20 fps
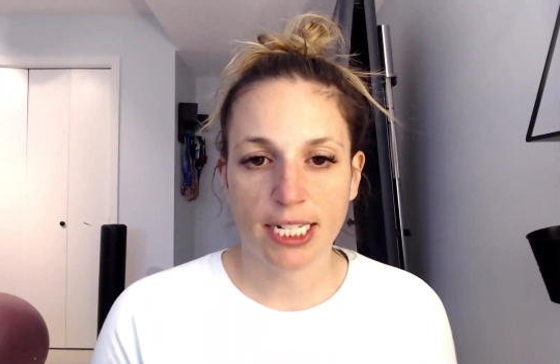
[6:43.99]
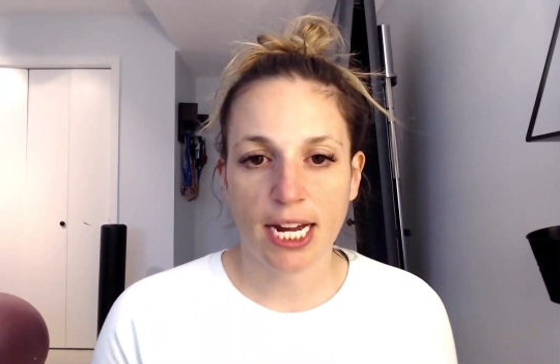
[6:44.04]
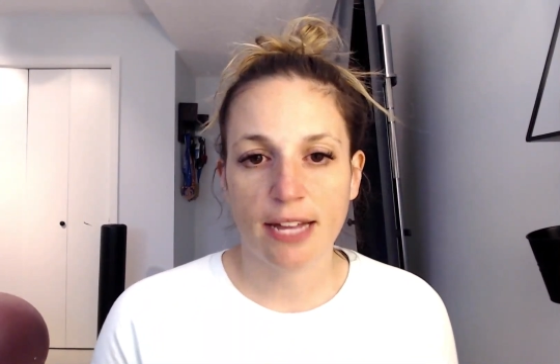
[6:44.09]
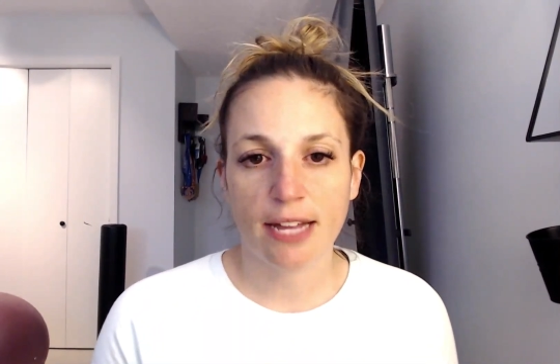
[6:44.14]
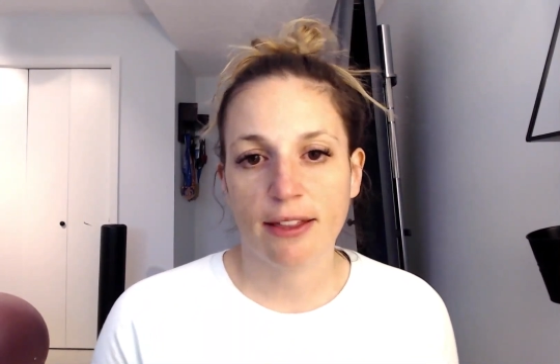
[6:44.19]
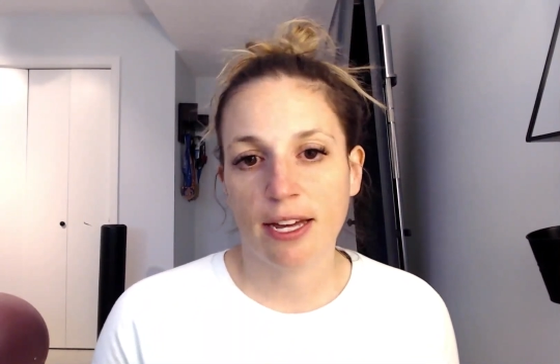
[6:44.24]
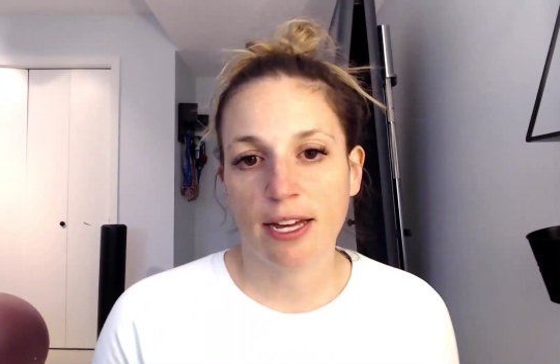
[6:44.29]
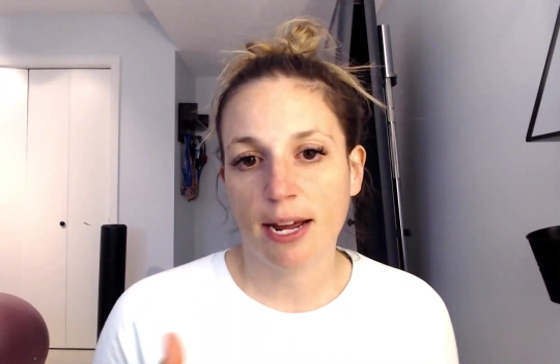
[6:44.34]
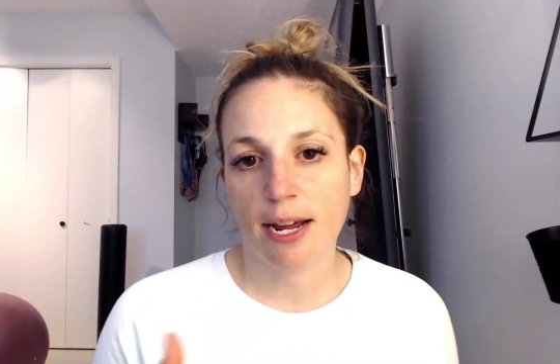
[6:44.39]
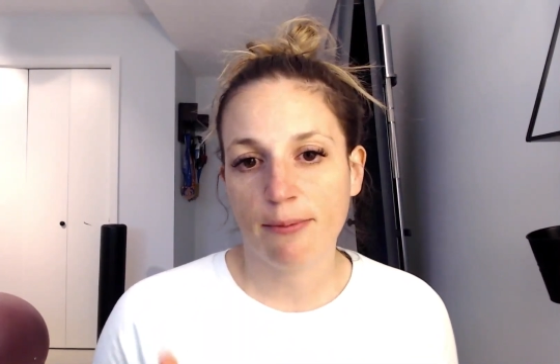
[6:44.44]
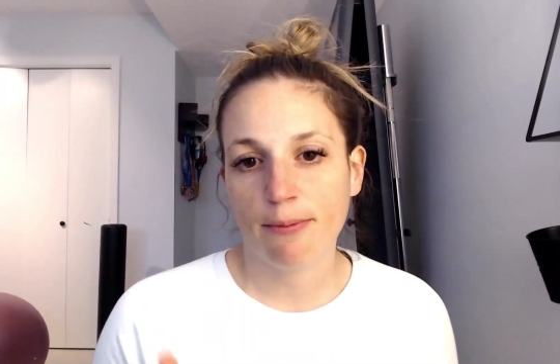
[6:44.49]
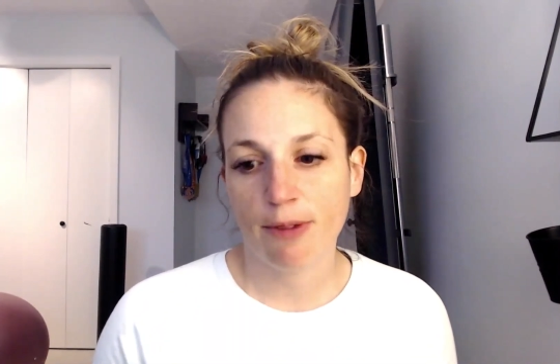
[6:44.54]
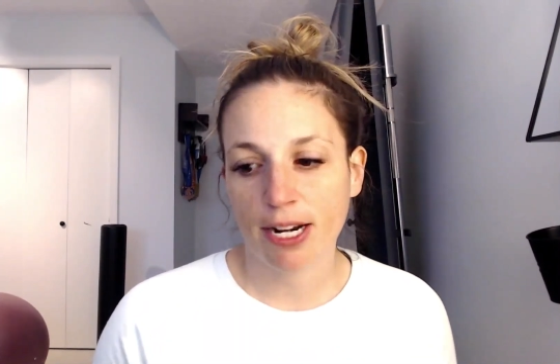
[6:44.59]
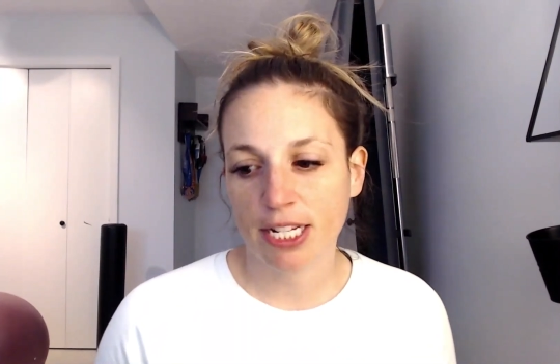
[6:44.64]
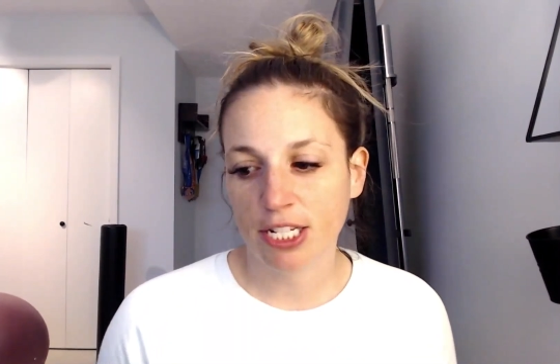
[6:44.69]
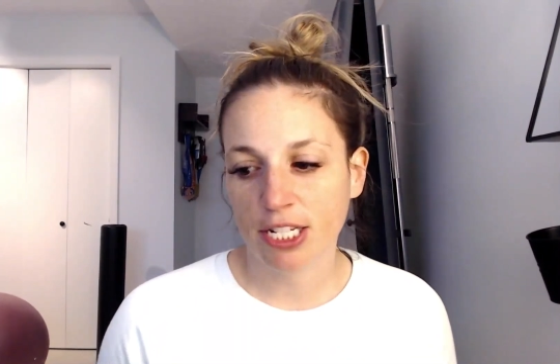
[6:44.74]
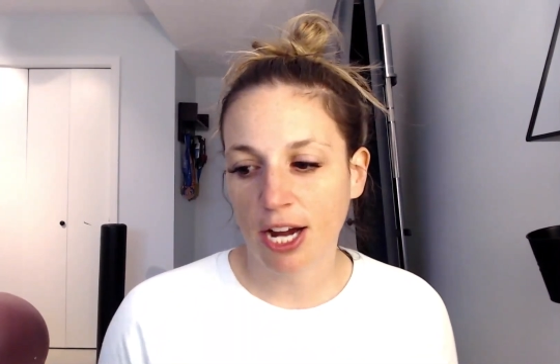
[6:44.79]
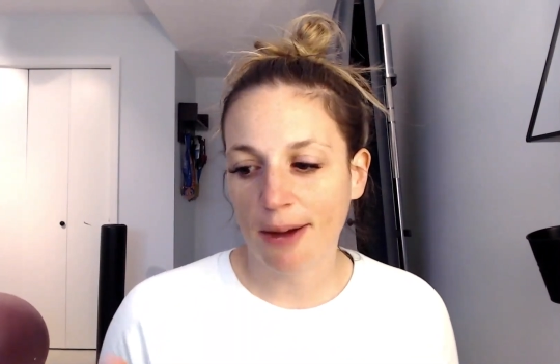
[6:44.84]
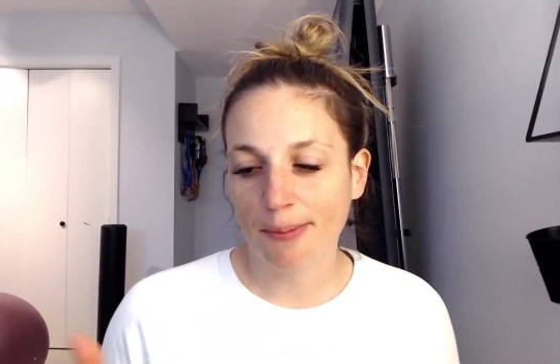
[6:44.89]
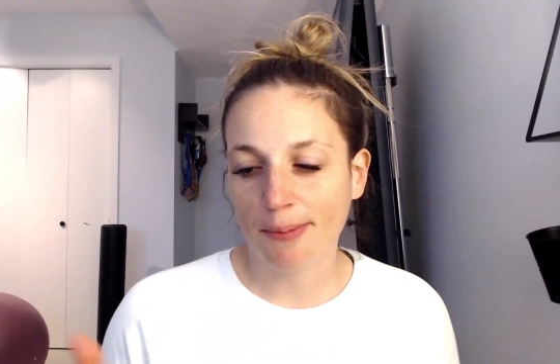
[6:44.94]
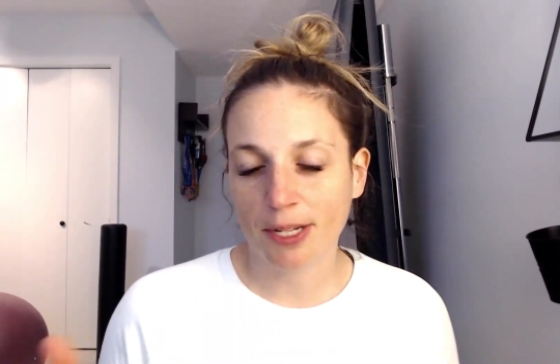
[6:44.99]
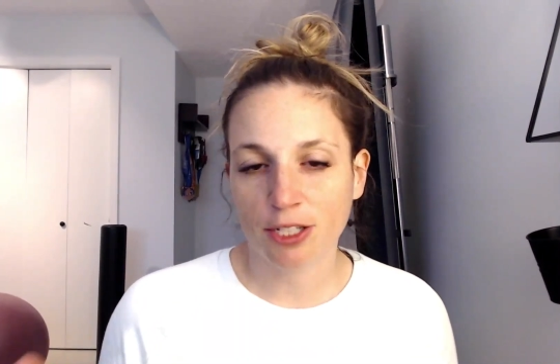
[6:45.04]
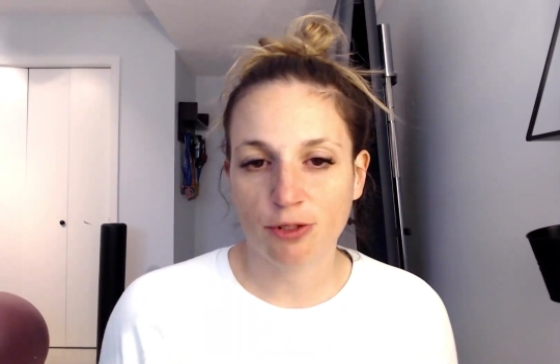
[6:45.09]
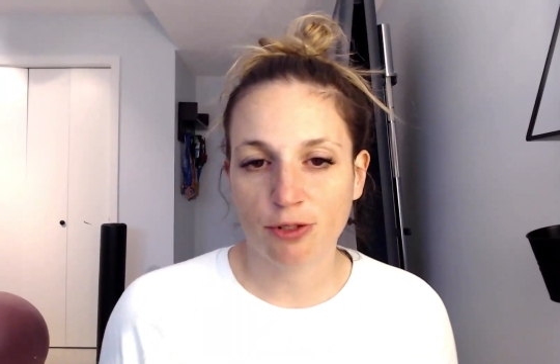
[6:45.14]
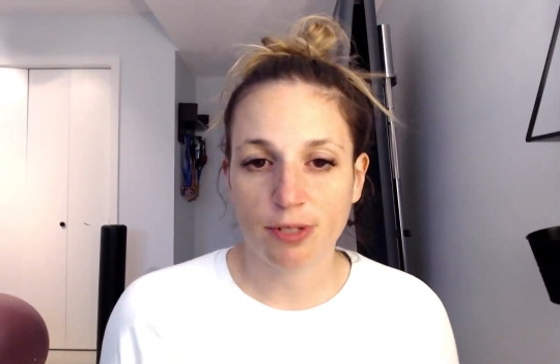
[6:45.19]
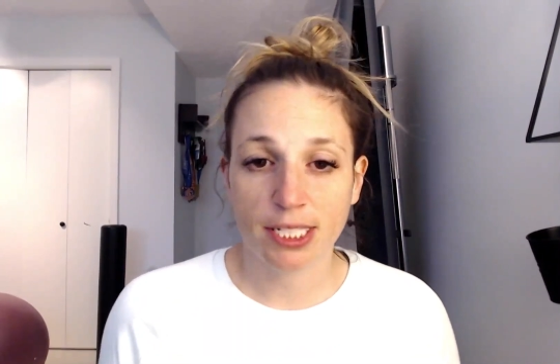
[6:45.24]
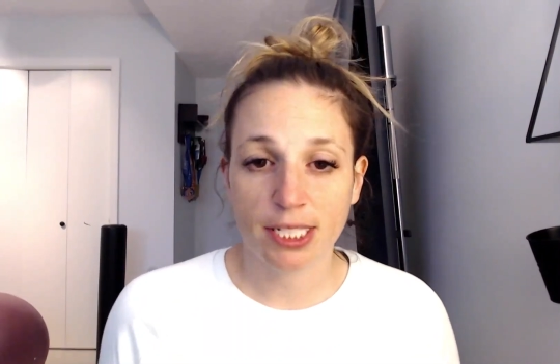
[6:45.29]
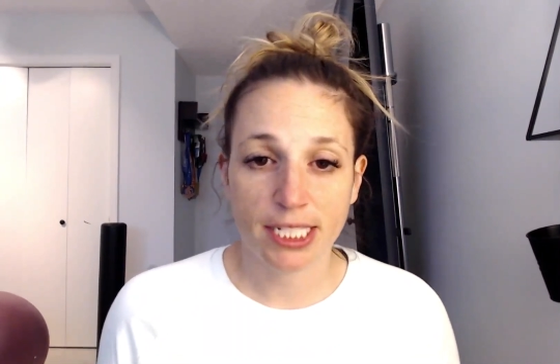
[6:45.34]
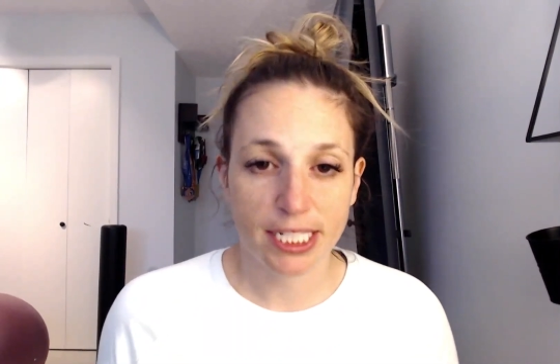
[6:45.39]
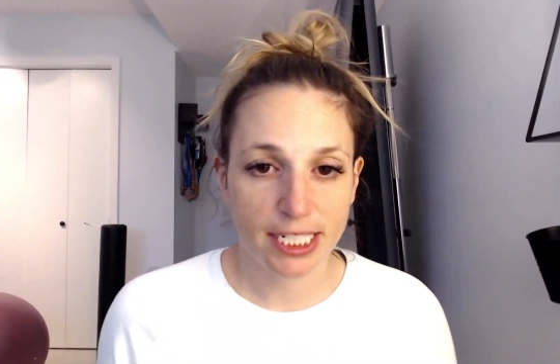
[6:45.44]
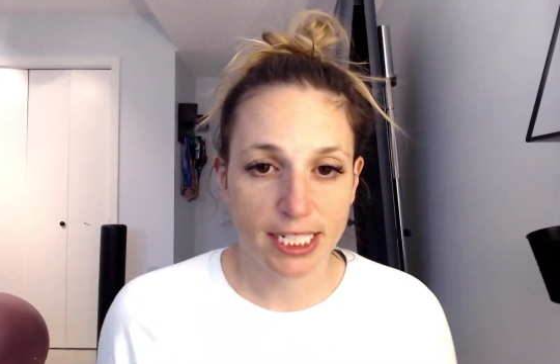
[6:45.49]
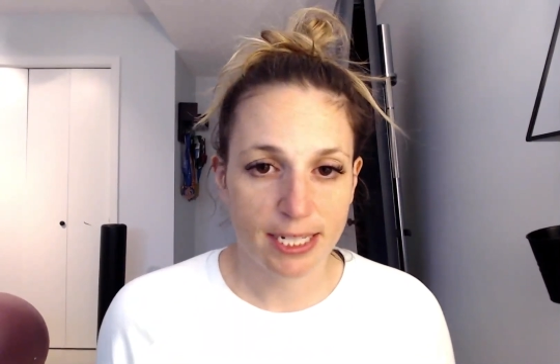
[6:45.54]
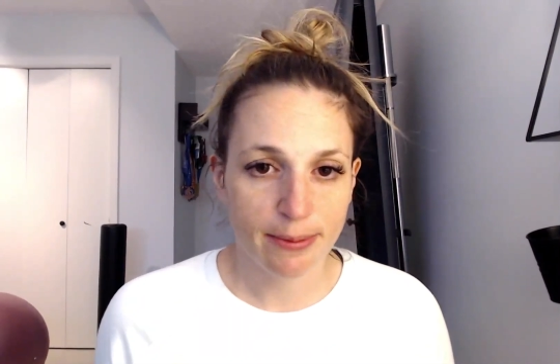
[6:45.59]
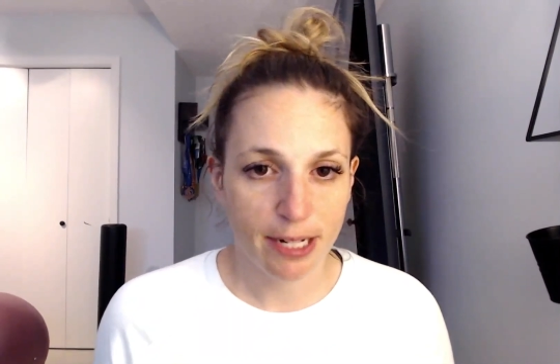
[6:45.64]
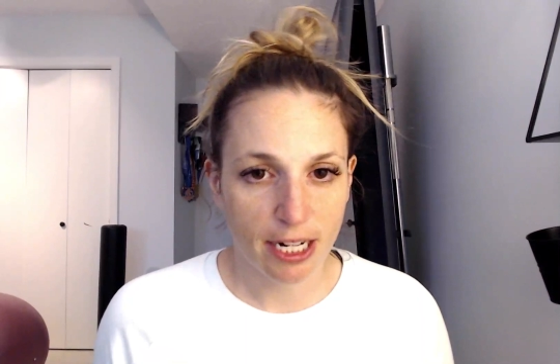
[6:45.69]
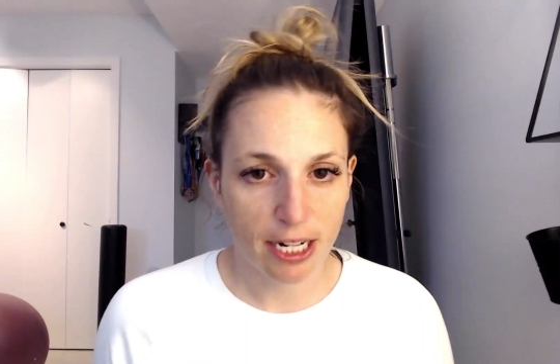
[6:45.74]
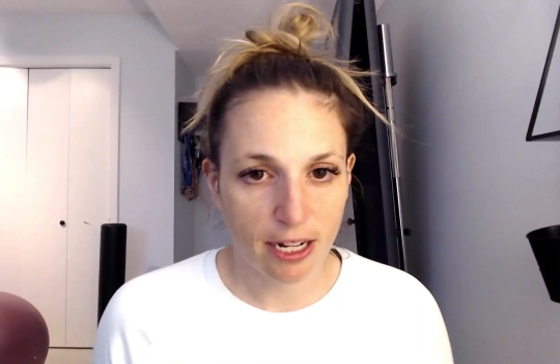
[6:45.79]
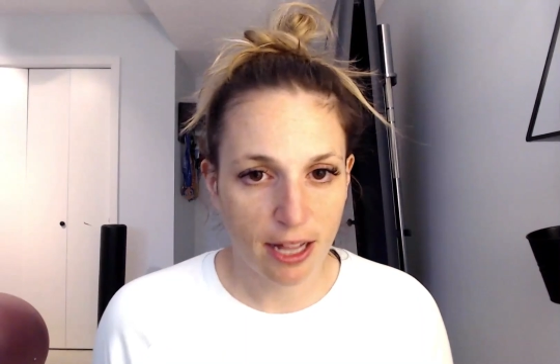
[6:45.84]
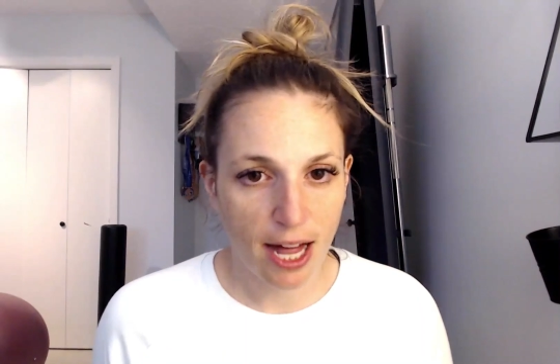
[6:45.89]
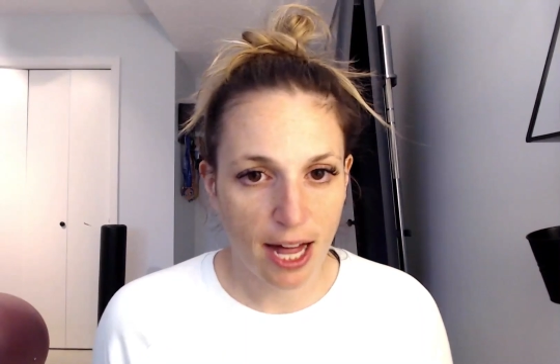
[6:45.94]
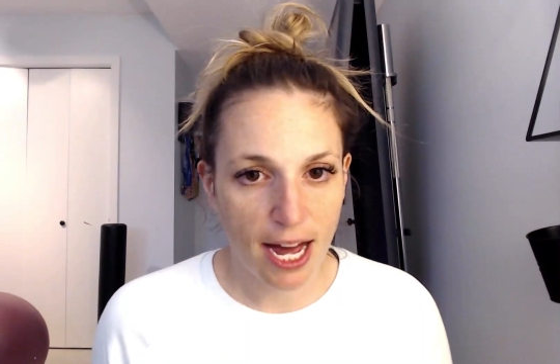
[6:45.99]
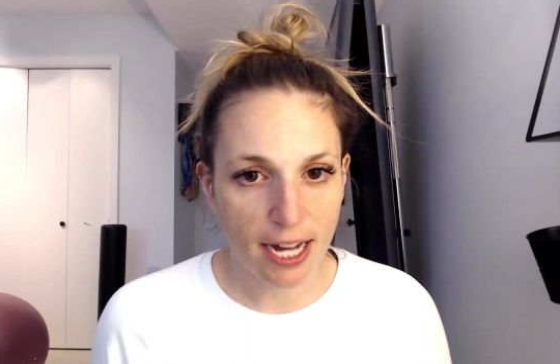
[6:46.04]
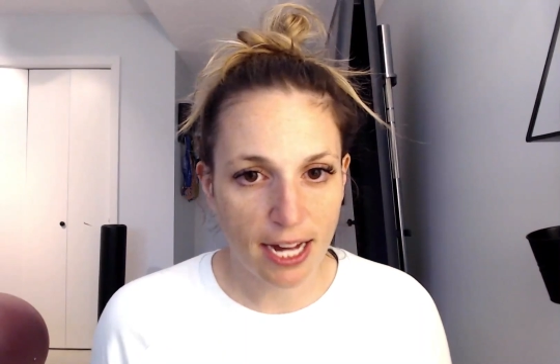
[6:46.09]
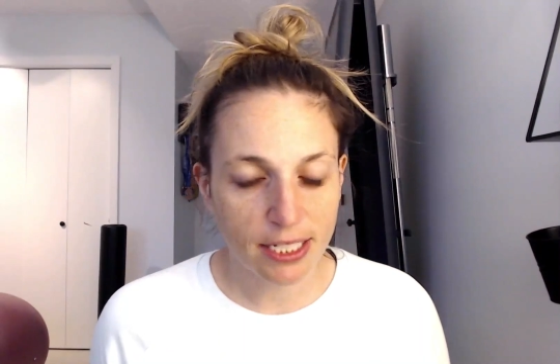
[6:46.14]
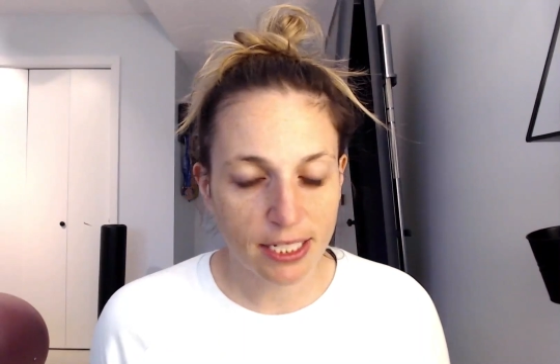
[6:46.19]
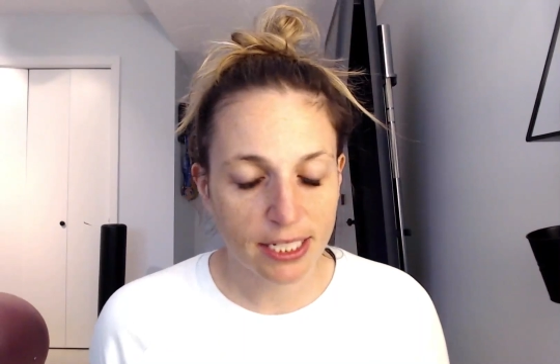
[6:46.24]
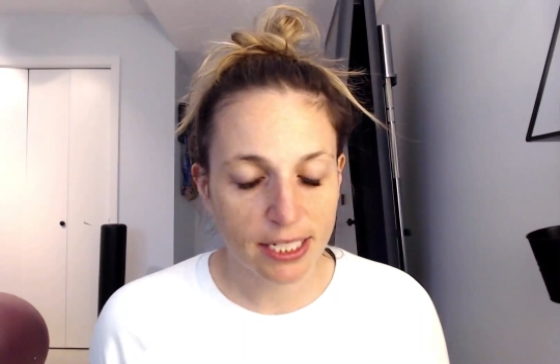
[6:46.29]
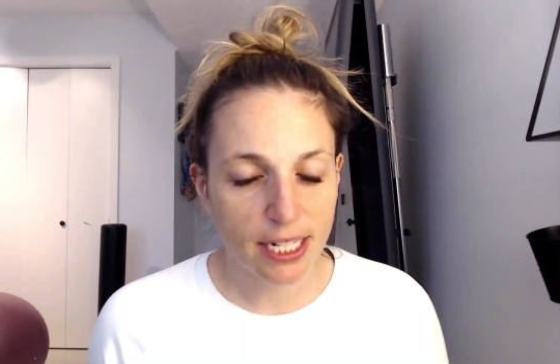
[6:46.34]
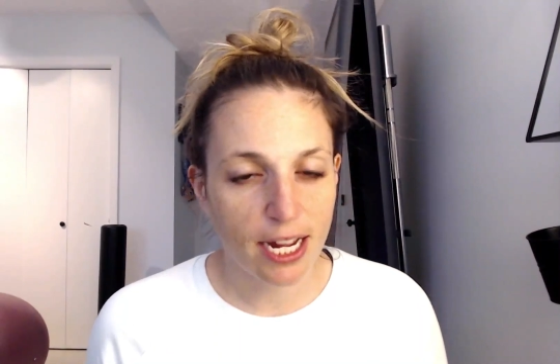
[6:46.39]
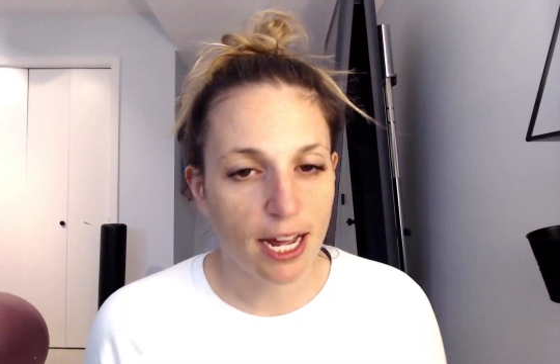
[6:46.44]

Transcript: and then I'm ready to hop into a 60-minute class.